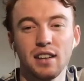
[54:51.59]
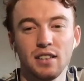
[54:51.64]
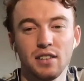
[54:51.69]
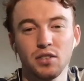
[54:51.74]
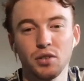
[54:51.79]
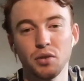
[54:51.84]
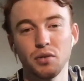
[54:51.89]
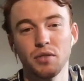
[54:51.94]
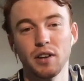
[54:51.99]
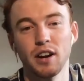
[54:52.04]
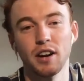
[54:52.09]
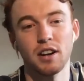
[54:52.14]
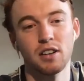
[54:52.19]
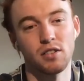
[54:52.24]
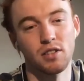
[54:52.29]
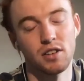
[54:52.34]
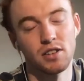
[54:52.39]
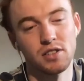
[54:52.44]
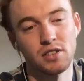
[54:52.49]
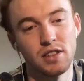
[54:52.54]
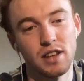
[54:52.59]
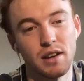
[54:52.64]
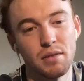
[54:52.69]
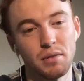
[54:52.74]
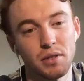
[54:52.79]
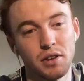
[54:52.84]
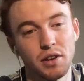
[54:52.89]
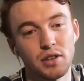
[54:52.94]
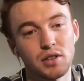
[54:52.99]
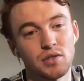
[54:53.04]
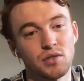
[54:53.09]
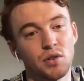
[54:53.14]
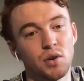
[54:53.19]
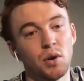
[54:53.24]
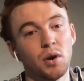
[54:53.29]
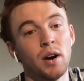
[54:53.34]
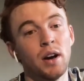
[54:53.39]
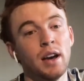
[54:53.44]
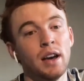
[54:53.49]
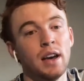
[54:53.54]
It's all very close in there with those
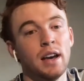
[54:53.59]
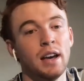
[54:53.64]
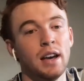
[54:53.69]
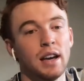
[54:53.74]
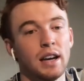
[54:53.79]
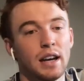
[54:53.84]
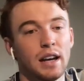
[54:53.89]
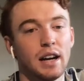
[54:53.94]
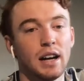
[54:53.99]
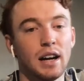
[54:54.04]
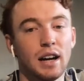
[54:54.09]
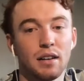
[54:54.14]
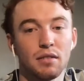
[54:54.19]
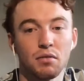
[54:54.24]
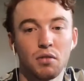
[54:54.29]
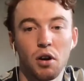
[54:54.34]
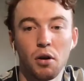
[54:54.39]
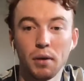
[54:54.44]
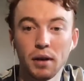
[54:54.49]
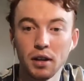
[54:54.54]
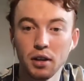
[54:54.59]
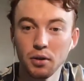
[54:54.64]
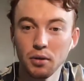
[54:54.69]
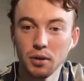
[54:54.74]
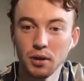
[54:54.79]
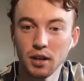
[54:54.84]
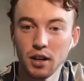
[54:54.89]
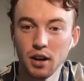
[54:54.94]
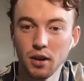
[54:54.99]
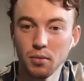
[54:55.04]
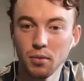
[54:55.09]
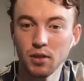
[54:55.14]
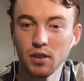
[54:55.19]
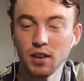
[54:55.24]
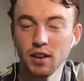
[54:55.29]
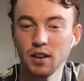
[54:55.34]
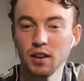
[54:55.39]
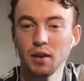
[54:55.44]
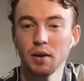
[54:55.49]
four. Rowie, who are you going with here?